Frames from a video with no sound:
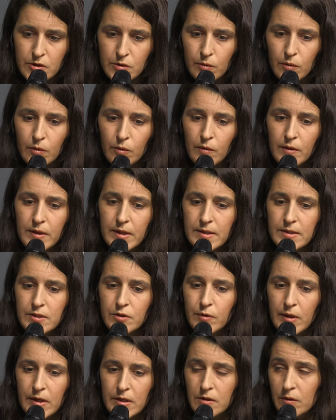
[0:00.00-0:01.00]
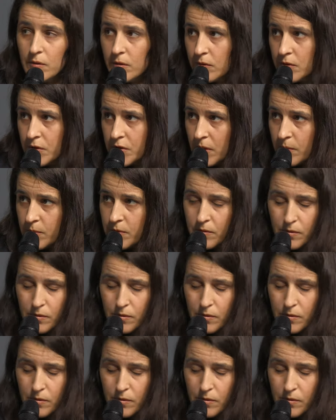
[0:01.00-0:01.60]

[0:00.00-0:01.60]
So all these create local jobs